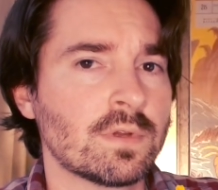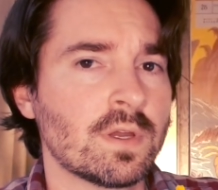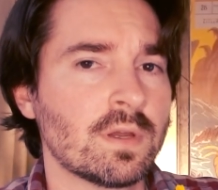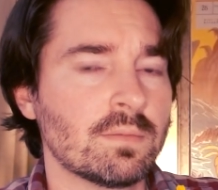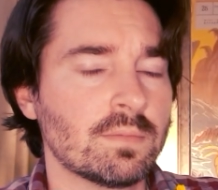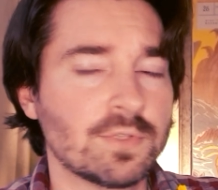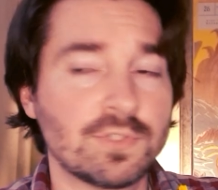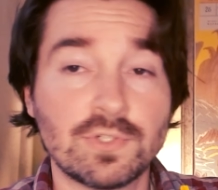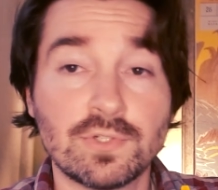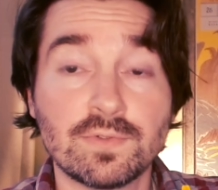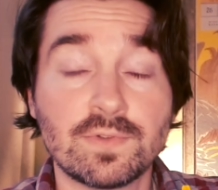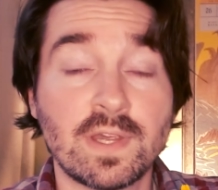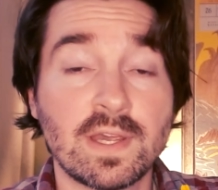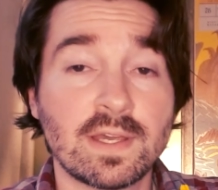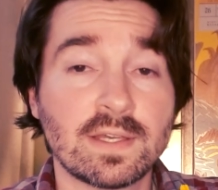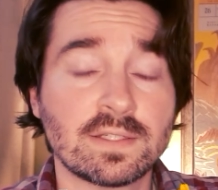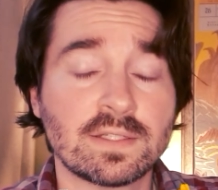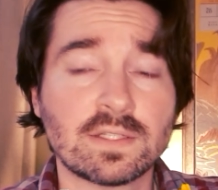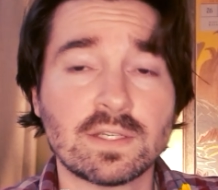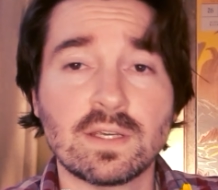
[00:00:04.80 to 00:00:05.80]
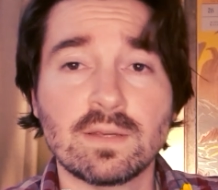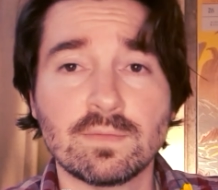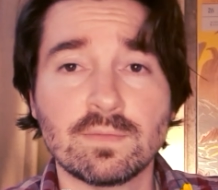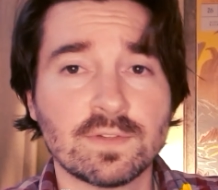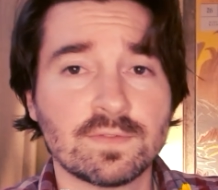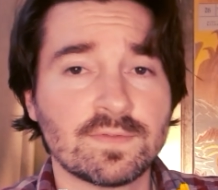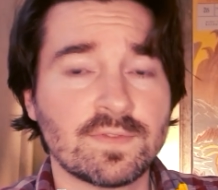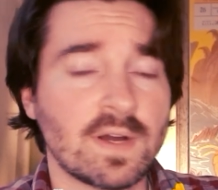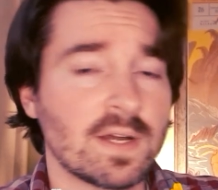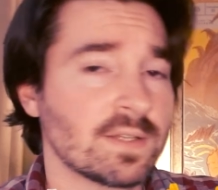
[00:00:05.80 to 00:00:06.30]
but you can't seem to
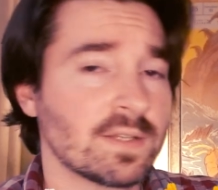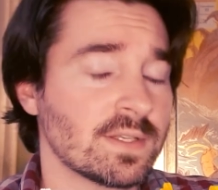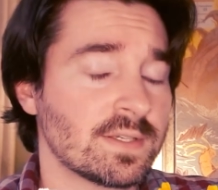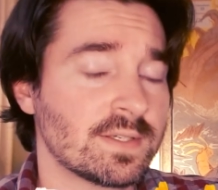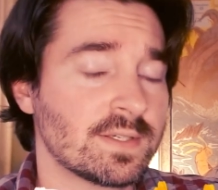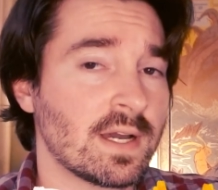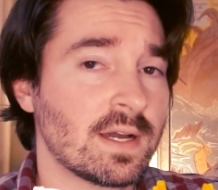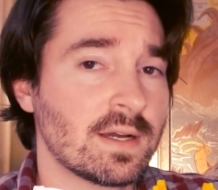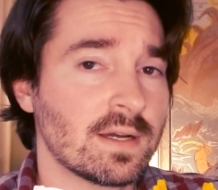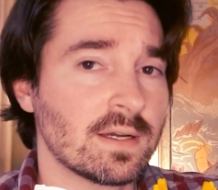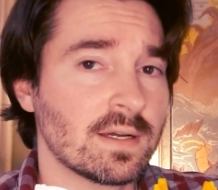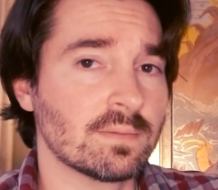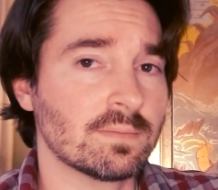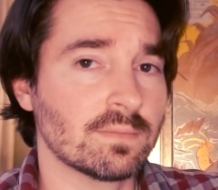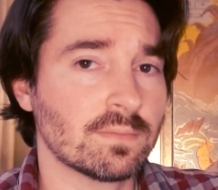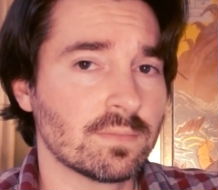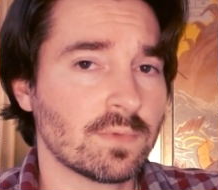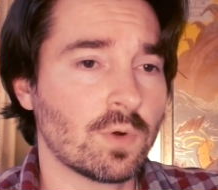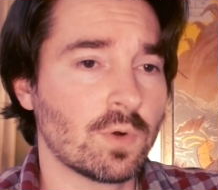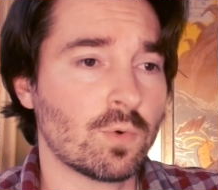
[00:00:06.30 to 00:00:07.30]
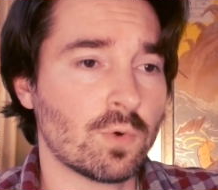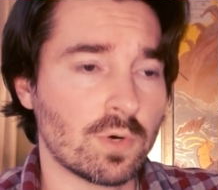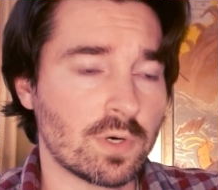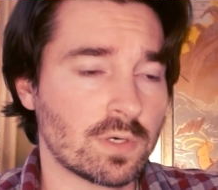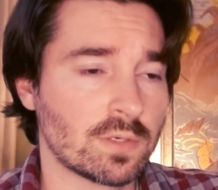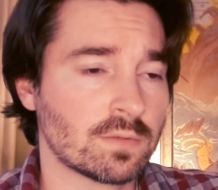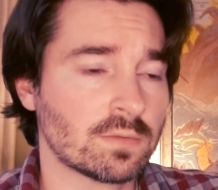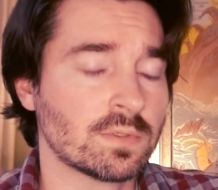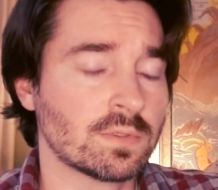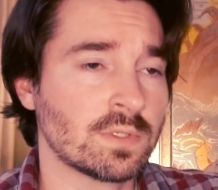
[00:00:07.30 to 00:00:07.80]
find the time,
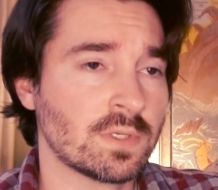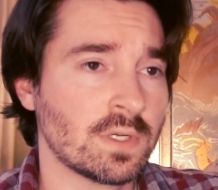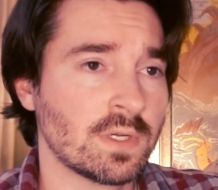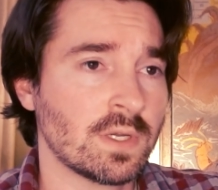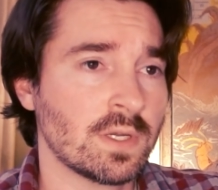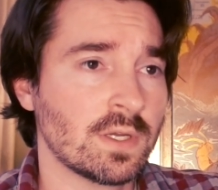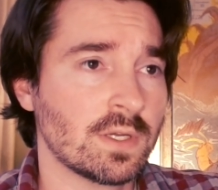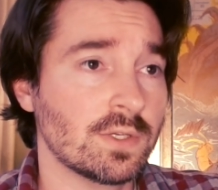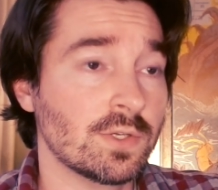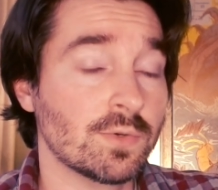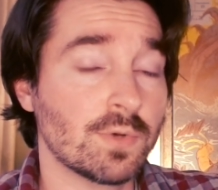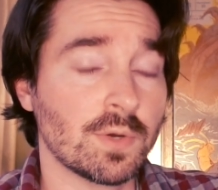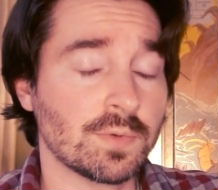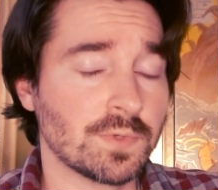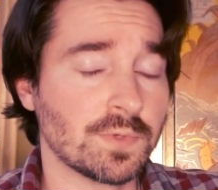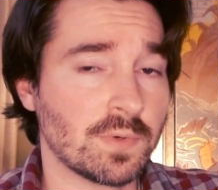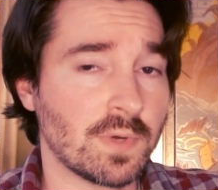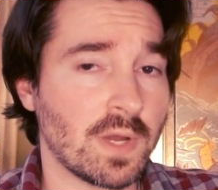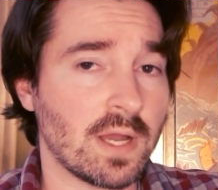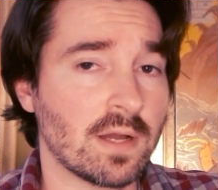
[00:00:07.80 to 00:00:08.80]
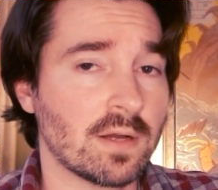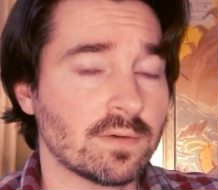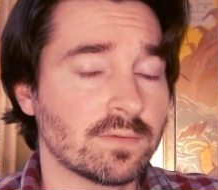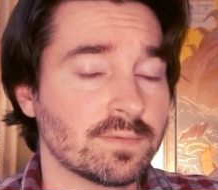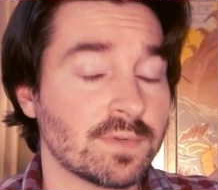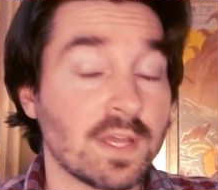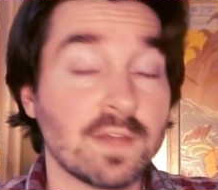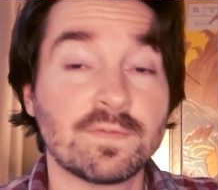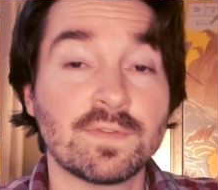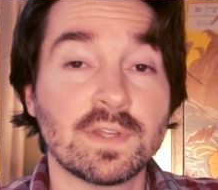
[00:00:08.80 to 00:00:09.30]
or you don't know how.
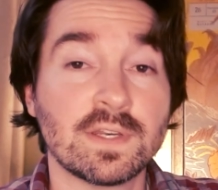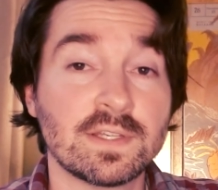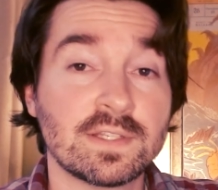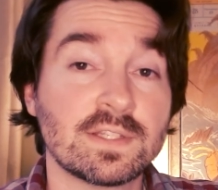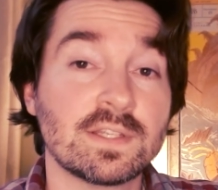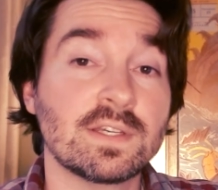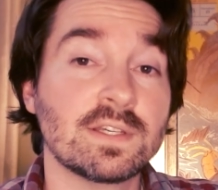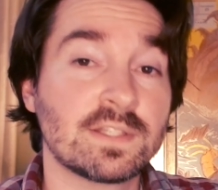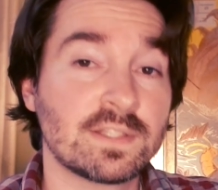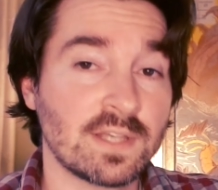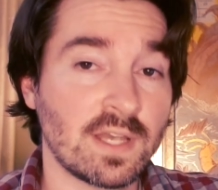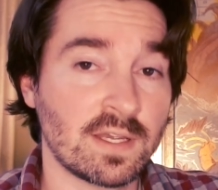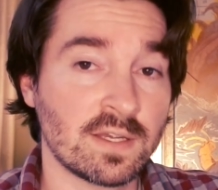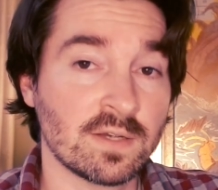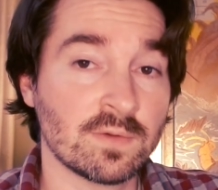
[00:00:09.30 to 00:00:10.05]
If it is the second